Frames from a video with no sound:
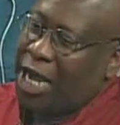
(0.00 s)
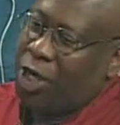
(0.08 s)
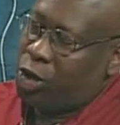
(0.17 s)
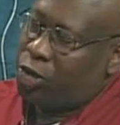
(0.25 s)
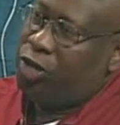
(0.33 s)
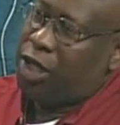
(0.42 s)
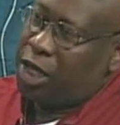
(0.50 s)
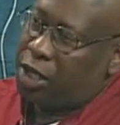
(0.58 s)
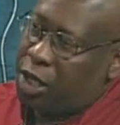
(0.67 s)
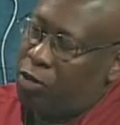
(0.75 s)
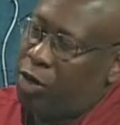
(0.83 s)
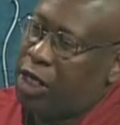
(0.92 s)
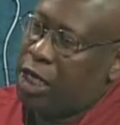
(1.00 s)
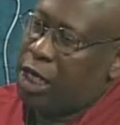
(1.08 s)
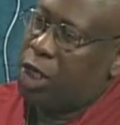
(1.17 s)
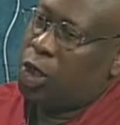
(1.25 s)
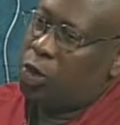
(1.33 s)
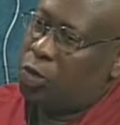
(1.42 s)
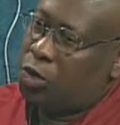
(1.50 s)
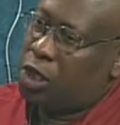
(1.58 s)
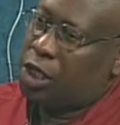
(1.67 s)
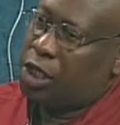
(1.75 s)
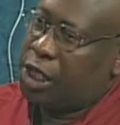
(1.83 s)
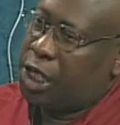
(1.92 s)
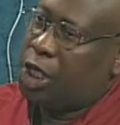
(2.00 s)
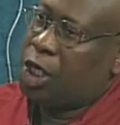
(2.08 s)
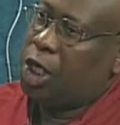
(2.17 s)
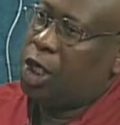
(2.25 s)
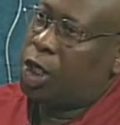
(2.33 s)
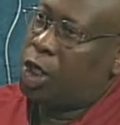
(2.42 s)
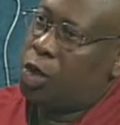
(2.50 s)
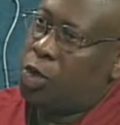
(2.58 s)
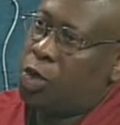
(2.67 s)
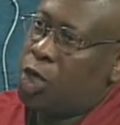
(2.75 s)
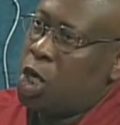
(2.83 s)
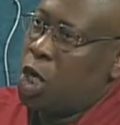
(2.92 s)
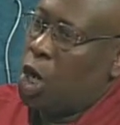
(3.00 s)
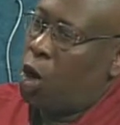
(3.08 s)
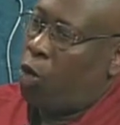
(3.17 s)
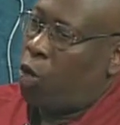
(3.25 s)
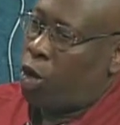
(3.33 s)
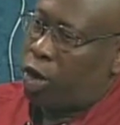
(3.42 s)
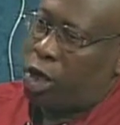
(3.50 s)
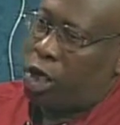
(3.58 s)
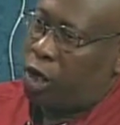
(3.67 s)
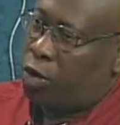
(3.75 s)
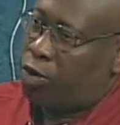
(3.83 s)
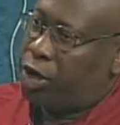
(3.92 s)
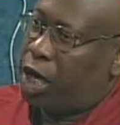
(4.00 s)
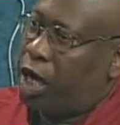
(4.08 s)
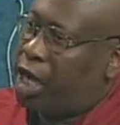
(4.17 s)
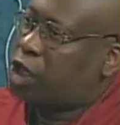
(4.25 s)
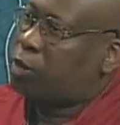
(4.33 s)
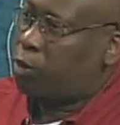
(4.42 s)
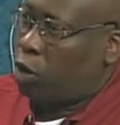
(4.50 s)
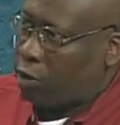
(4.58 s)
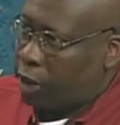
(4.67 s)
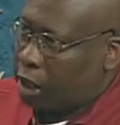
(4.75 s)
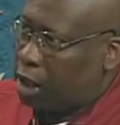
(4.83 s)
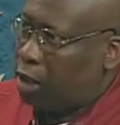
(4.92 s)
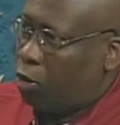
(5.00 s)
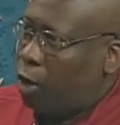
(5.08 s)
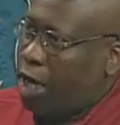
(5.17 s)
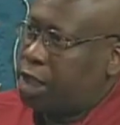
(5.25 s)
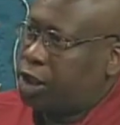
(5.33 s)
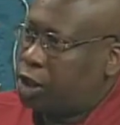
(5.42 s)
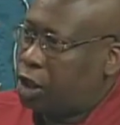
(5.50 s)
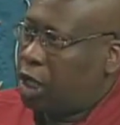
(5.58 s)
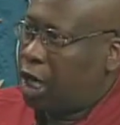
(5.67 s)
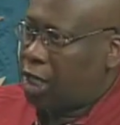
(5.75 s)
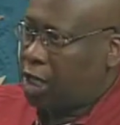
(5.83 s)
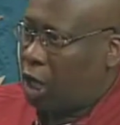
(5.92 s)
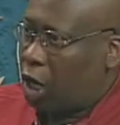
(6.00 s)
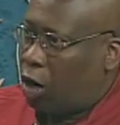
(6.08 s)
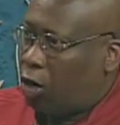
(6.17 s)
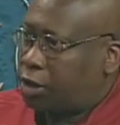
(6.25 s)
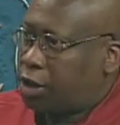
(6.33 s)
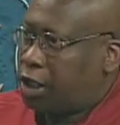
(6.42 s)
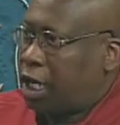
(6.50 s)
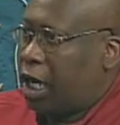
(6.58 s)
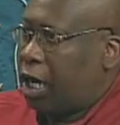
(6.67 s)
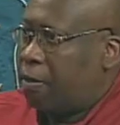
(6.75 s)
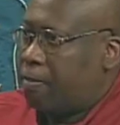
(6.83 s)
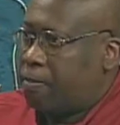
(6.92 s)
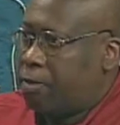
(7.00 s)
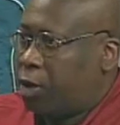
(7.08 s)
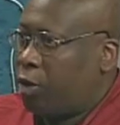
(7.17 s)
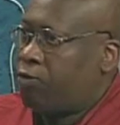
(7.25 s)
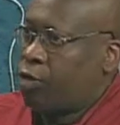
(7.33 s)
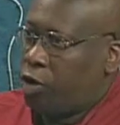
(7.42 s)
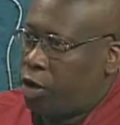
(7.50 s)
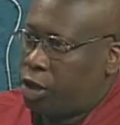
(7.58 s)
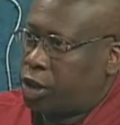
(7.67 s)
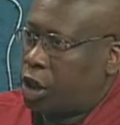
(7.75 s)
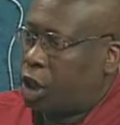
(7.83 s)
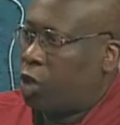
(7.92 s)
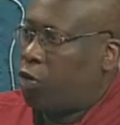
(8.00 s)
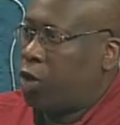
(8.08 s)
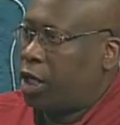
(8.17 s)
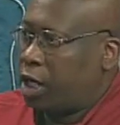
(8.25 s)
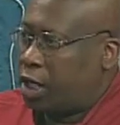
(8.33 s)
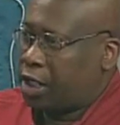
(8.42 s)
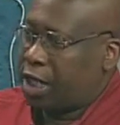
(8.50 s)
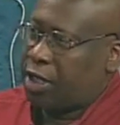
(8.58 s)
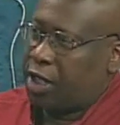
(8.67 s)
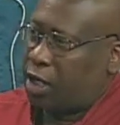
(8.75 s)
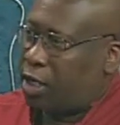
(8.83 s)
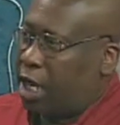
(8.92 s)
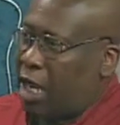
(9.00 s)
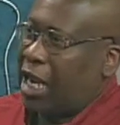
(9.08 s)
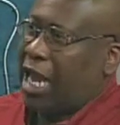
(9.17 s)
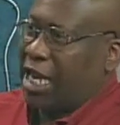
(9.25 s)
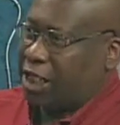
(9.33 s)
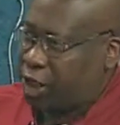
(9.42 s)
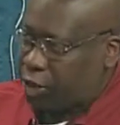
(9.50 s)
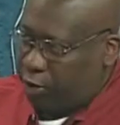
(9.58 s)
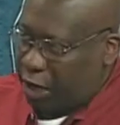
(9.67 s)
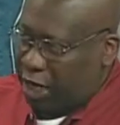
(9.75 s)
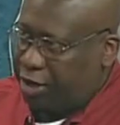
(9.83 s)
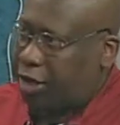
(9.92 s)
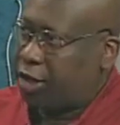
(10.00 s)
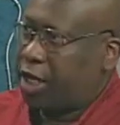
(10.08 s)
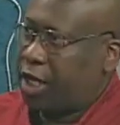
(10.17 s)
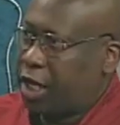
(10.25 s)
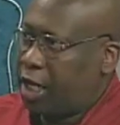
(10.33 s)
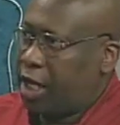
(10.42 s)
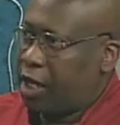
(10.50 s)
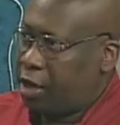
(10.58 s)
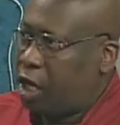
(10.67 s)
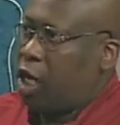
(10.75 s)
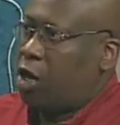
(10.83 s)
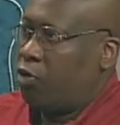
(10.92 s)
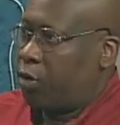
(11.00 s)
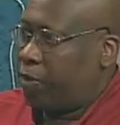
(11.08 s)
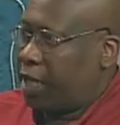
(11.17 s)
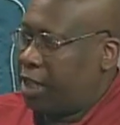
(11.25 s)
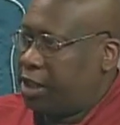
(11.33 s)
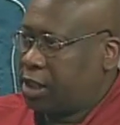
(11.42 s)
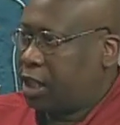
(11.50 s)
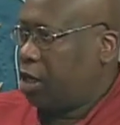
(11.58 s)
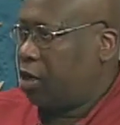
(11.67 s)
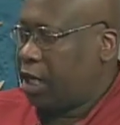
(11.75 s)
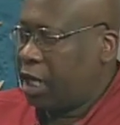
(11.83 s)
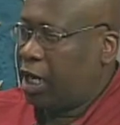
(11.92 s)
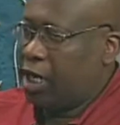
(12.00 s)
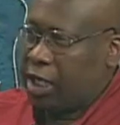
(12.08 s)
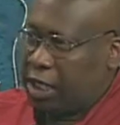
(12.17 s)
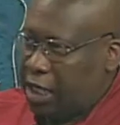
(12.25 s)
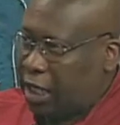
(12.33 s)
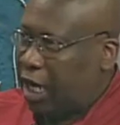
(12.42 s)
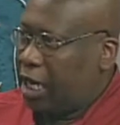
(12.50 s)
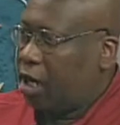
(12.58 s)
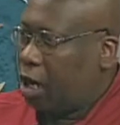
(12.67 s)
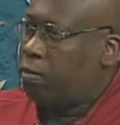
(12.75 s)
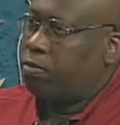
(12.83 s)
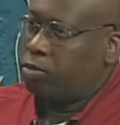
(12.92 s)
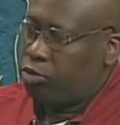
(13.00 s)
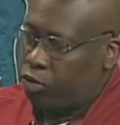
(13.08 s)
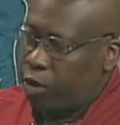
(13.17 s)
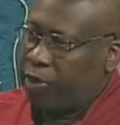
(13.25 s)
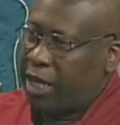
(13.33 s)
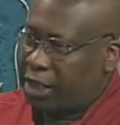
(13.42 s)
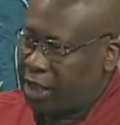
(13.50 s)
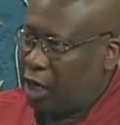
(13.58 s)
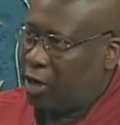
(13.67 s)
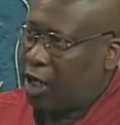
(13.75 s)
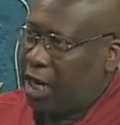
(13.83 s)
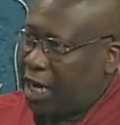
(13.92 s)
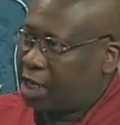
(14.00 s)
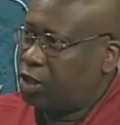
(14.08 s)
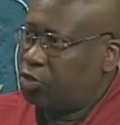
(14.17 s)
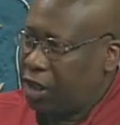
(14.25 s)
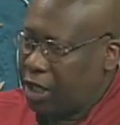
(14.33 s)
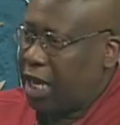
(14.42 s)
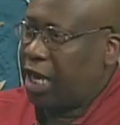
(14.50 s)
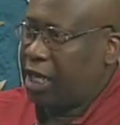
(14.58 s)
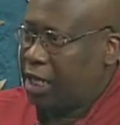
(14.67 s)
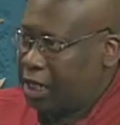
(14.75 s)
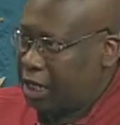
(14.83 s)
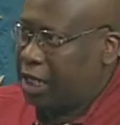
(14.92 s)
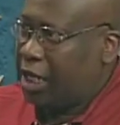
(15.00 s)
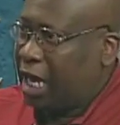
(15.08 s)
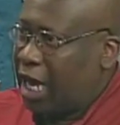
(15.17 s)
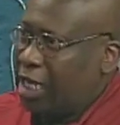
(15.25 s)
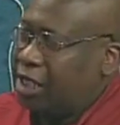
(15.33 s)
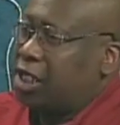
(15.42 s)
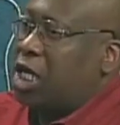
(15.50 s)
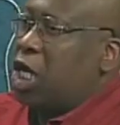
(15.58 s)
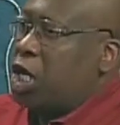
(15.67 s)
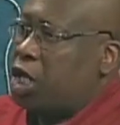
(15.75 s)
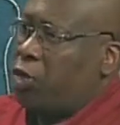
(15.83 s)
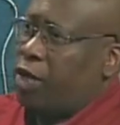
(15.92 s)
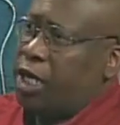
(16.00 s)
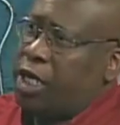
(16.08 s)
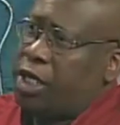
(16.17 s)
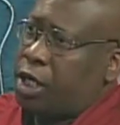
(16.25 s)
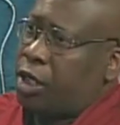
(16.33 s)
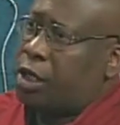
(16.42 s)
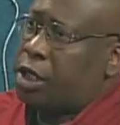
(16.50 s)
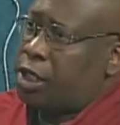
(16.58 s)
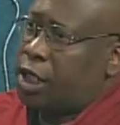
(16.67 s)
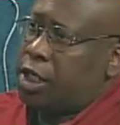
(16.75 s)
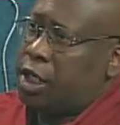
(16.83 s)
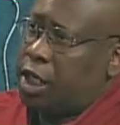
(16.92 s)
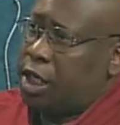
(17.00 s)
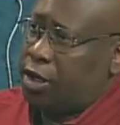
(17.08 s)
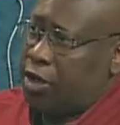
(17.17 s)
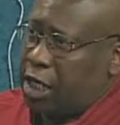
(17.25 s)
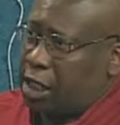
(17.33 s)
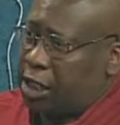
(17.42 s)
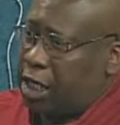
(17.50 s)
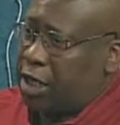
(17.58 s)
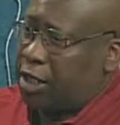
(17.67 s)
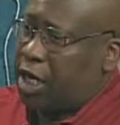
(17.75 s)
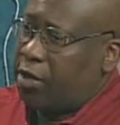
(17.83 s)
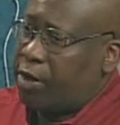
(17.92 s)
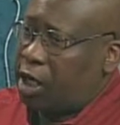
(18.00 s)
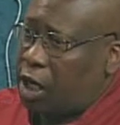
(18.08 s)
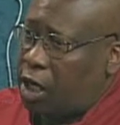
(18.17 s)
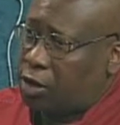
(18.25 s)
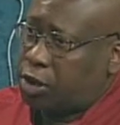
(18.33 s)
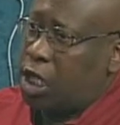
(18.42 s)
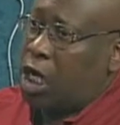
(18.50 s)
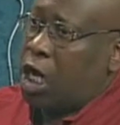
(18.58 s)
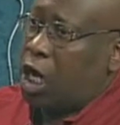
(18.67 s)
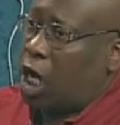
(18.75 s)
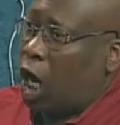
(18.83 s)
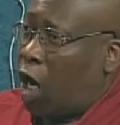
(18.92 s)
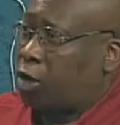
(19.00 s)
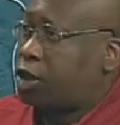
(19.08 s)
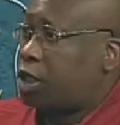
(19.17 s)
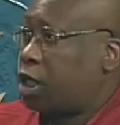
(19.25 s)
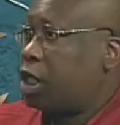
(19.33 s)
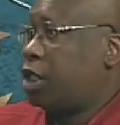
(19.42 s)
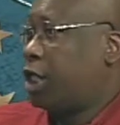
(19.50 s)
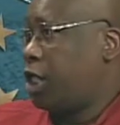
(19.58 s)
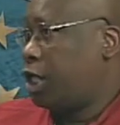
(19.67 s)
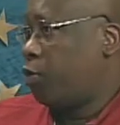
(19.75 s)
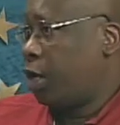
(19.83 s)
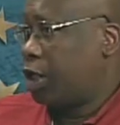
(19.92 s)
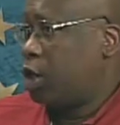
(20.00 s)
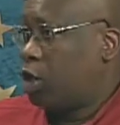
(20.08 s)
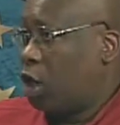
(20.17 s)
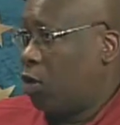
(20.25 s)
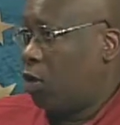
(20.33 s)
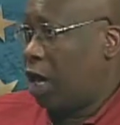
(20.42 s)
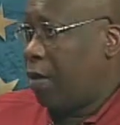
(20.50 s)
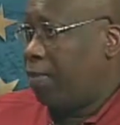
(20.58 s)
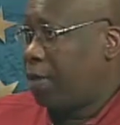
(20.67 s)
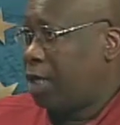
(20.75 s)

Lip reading: do think that we need to continue to work on exploring ways to cut costs. A few years ago, we looked at the lights throughout the city and replaced all the replaced all the lights with LED lights. So we need to continue to look at things like that because costs are continuing to go up.